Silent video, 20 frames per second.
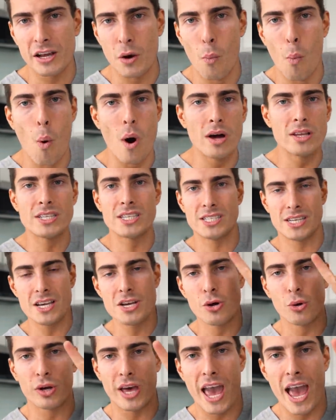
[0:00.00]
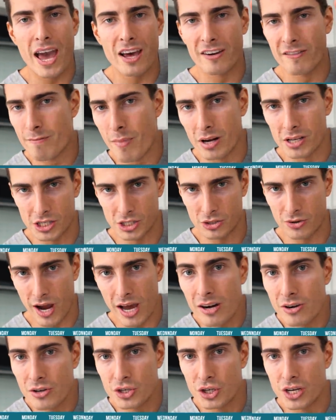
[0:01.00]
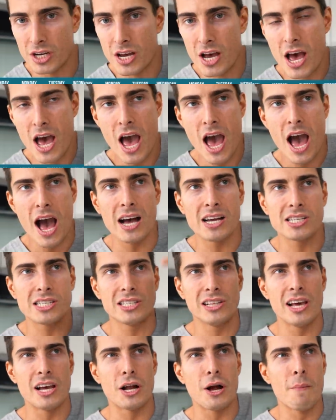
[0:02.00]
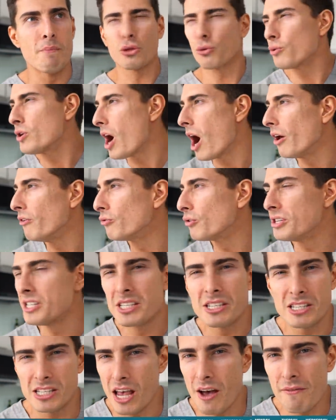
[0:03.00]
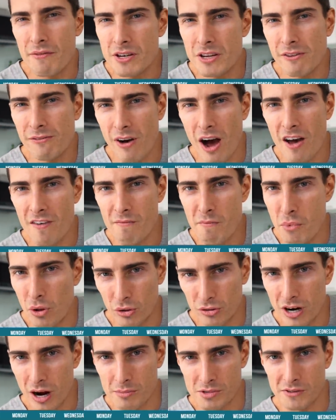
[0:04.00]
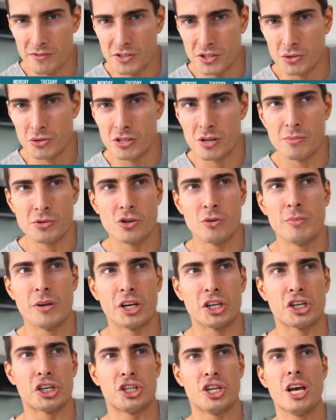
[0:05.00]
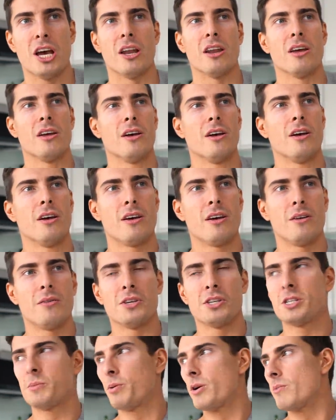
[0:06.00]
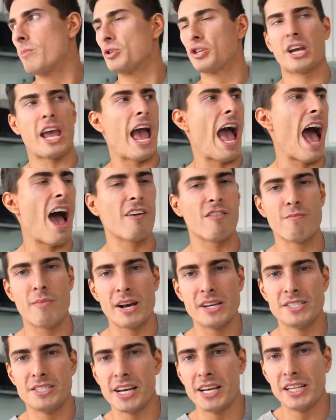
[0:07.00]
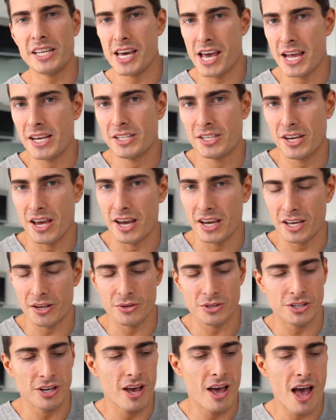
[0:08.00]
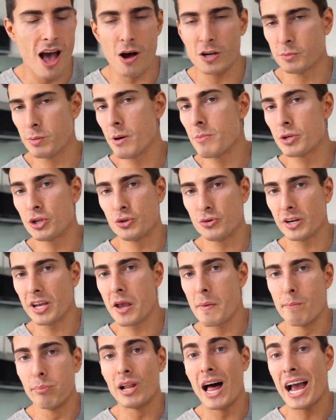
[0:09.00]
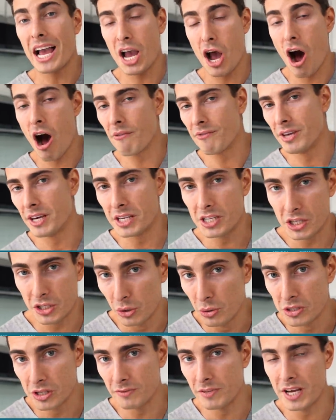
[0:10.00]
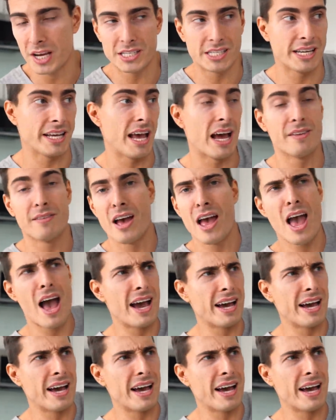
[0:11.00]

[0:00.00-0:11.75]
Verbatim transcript: like one single can of Monster Energy has like 375 milligrams of sodium. So I'm like, shit, this is pretty much like half my daily intake. I was pretty much drinking black coffee exclusively because I can't